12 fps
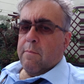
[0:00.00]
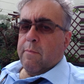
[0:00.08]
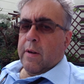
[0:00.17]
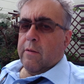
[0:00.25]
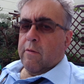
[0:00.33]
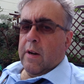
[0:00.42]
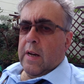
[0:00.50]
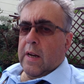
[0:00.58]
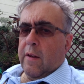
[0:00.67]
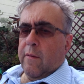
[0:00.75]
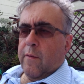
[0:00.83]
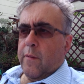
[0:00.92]
But really,
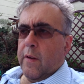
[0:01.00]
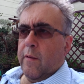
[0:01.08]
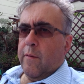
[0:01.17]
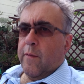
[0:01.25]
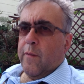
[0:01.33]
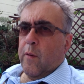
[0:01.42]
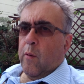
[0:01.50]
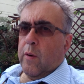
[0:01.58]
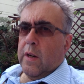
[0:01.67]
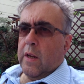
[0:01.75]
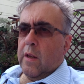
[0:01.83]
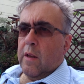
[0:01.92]
you've
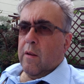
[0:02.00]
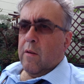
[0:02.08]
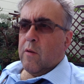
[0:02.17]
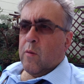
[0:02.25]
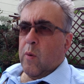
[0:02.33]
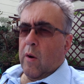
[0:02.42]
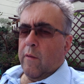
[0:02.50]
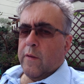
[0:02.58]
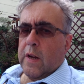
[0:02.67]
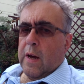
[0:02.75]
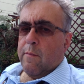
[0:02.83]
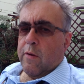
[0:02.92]
already 12
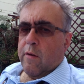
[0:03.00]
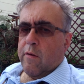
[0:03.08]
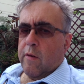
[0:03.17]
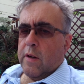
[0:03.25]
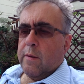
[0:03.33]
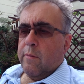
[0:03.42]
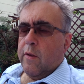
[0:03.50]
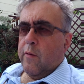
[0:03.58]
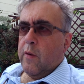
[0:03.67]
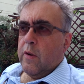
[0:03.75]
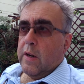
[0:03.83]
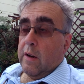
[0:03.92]
times, those are items
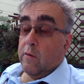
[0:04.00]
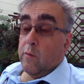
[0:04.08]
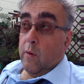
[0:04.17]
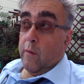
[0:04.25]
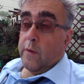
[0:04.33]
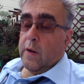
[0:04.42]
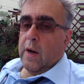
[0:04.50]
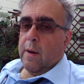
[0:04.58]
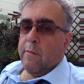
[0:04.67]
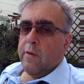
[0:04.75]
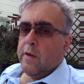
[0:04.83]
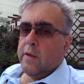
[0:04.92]
you've written out 12
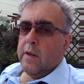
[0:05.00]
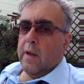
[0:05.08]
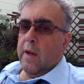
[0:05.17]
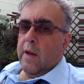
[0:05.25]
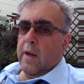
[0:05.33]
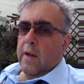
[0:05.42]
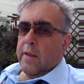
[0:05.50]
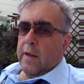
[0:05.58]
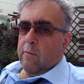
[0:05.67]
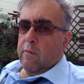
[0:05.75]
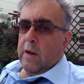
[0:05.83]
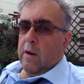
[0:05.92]
times, and
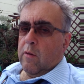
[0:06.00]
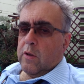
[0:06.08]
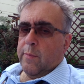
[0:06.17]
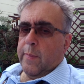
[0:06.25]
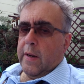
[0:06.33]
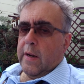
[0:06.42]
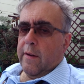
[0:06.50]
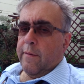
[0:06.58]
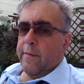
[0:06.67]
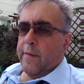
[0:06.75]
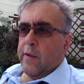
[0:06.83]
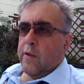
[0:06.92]
that really ought to be
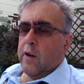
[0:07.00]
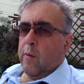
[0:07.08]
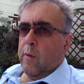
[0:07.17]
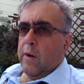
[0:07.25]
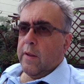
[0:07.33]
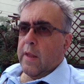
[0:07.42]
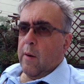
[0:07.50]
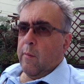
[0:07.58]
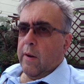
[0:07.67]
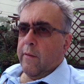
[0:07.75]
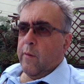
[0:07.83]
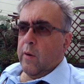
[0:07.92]
enough if it's going to work that
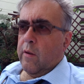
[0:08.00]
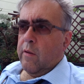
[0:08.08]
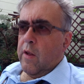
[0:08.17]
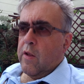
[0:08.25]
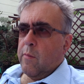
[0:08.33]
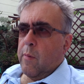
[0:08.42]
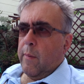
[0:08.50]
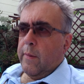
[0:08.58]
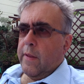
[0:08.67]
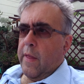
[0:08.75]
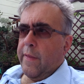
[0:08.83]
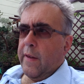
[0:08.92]
way for you. These are probably
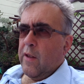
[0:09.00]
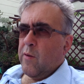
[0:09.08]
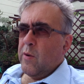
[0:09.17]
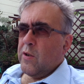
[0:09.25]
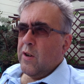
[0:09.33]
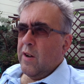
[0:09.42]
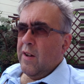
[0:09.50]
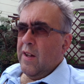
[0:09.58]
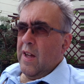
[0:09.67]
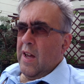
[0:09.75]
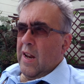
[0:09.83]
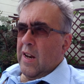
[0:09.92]
the things which are a
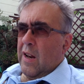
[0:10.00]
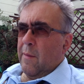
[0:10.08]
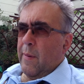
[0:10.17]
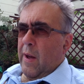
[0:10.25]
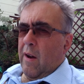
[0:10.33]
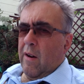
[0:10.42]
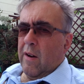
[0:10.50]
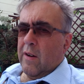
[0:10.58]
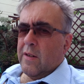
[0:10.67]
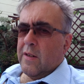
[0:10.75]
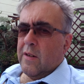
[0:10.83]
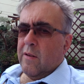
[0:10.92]
little bit
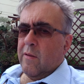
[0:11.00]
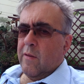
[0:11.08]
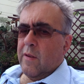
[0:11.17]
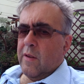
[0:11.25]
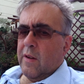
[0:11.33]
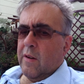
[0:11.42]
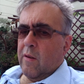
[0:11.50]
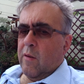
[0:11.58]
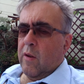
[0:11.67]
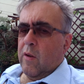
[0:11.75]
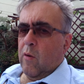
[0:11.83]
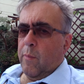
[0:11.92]
hard to,
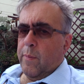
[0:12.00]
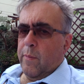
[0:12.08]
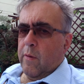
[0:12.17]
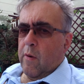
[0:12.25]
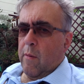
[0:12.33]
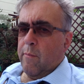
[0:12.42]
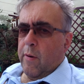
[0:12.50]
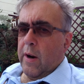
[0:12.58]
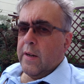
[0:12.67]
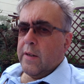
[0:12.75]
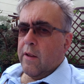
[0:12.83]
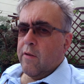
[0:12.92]
your own
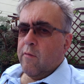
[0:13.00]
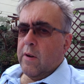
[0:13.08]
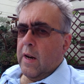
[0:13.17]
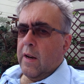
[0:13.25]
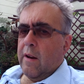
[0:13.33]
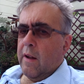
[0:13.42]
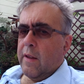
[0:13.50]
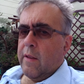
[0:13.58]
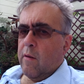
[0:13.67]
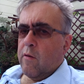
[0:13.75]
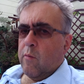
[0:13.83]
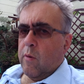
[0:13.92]
brain doesn't really like
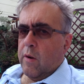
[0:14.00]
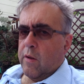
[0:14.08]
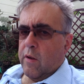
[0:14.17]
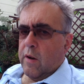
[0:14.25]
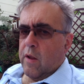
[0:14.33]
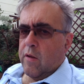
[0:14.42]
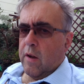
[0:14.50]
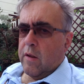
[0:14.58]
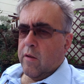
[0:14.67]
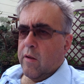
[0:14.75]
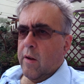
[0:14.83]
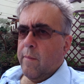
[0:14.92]
those words in a
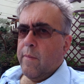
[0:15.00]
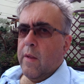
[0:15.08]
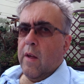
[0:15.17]
sense, yeah?